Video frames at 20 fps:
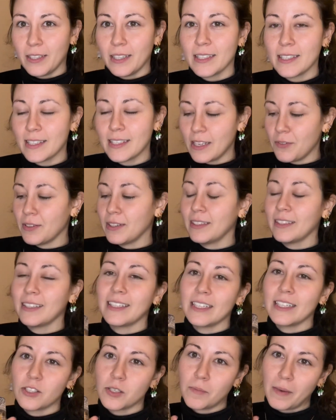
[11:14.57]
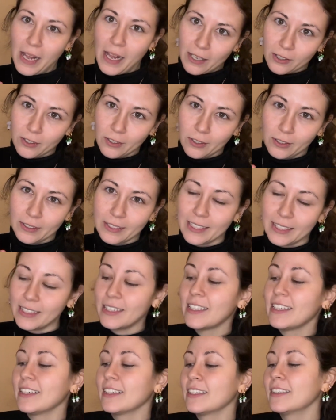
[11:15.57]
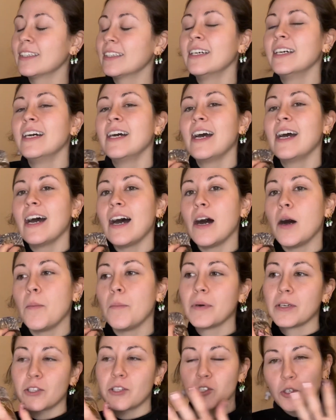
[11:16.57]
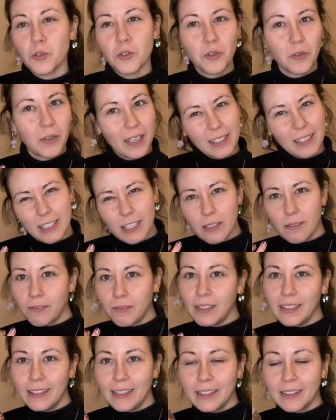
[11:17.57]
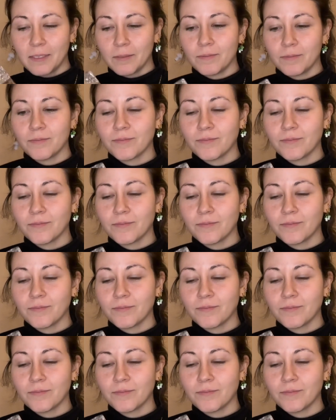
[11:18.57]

It's definitely some alcohol in here, but so you get this feeling.